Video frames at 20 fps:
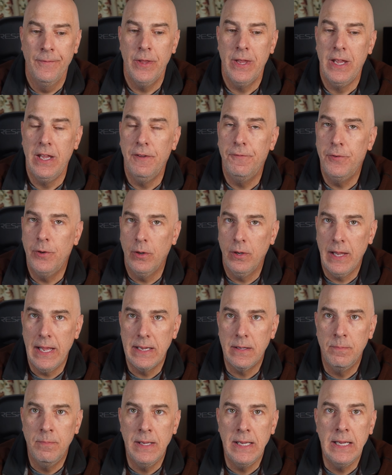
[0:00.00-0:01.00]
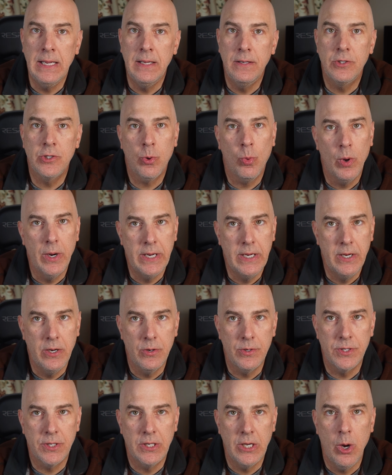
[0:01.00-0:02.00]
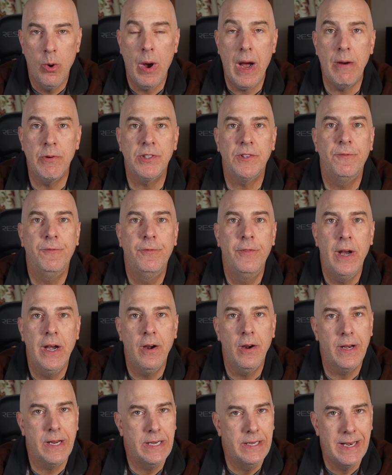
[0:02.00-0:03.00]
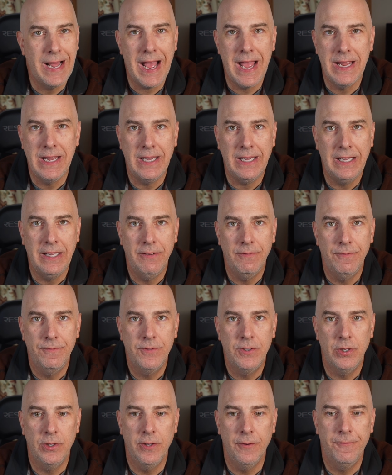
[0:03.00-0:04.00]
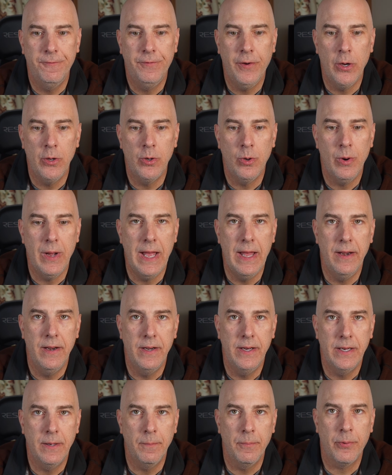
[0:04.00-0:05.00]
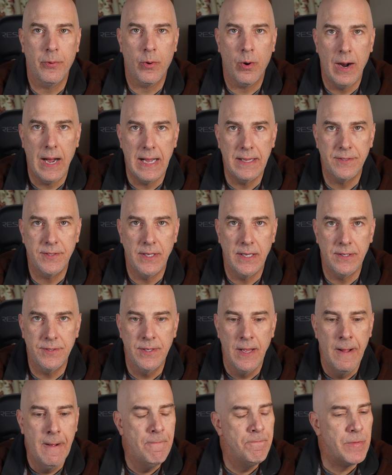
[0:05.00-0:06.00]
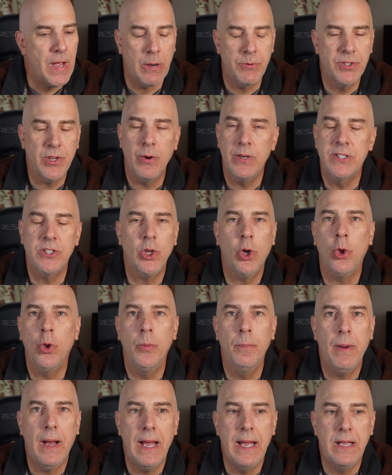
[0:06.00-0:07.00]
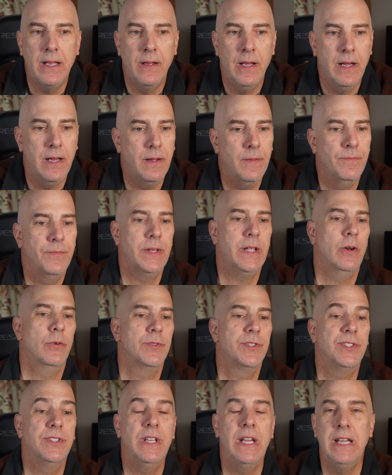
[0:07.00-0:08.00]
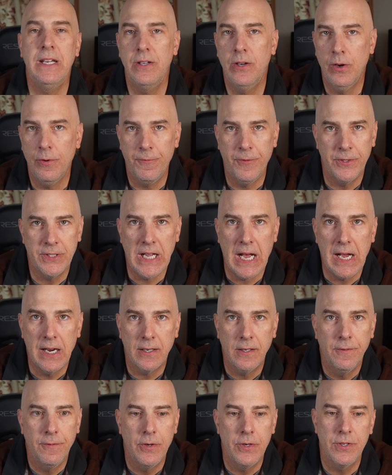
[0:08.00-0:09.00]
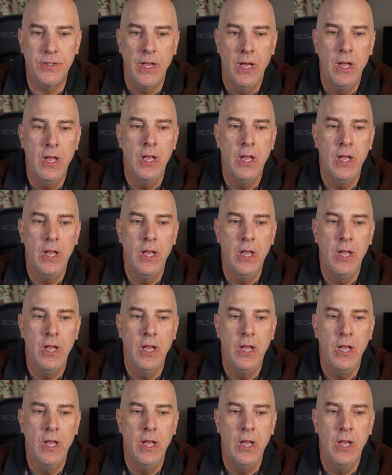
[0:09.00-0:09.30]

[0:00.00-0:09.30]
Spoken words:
if you're like me 20 years ago, I was very naive to the photo editing process. I was always told by senior photographers,